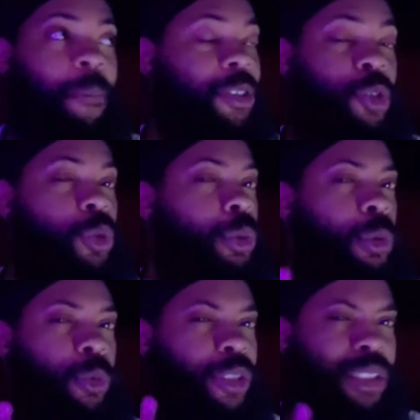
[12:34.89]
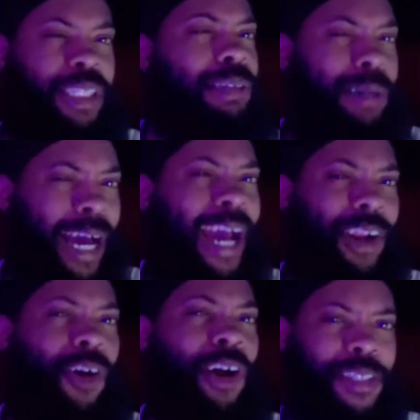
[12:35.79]
but you were still kind
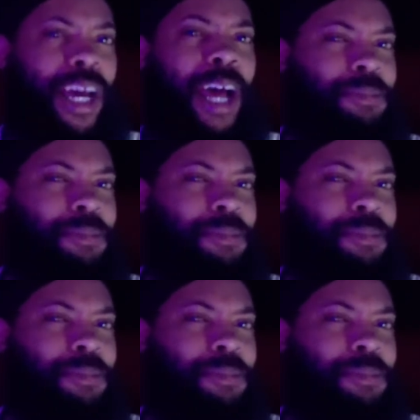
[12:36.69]
of on top.